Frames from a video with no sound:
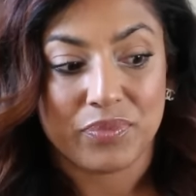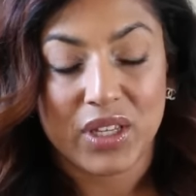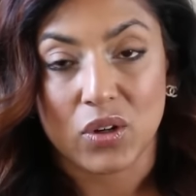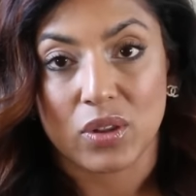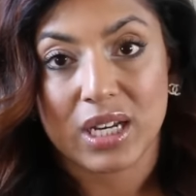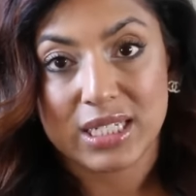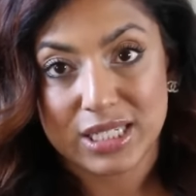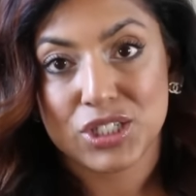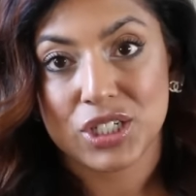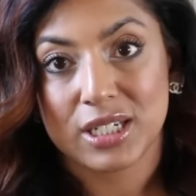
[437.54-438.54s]
you know, the
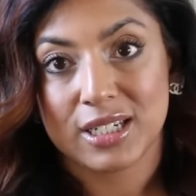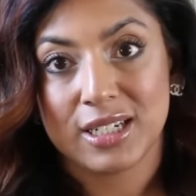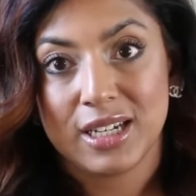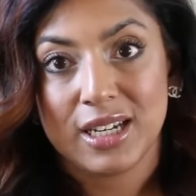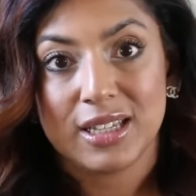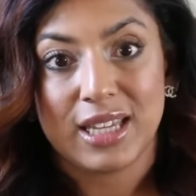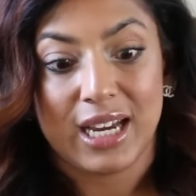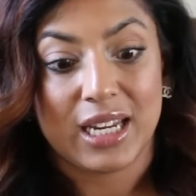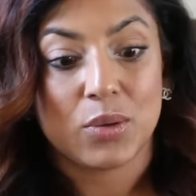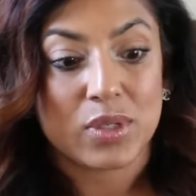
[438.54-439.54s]
condition
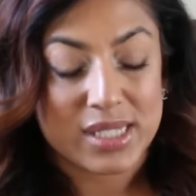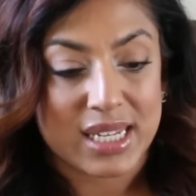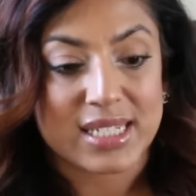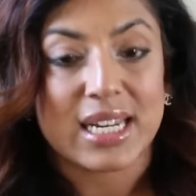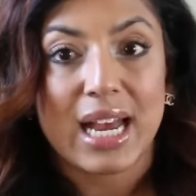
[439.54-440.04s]
that it was sent in,